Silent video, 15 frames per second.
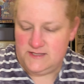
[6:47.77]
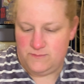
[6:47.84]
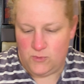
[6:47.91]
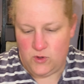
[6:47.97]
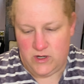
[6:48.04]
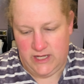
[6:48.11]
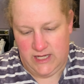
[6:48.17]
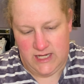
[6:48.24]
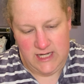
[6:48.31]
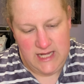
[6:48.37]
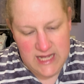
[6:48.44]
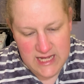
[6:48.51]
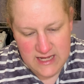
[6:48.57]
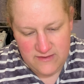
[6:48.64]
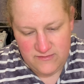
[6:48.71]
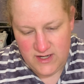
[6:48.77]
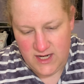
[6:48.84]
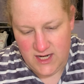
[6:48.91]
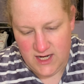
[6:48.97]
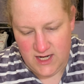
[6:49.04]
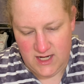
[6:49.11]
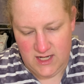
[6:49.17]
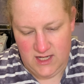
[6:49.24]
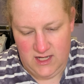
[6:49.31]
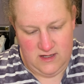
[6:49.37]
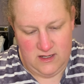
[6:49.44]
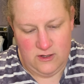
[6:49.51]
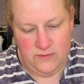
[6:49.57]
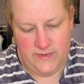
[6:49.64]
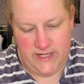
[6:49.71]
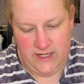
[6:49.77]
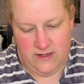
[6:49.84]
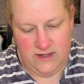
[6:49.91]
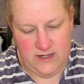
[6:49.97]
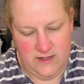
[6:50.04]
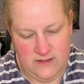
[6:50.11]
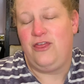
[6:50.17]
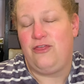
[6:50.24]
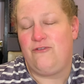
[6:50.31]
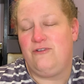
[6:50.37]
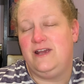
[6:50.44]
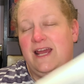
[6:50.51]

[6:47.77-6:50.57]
morning and evening. Oh my God. 3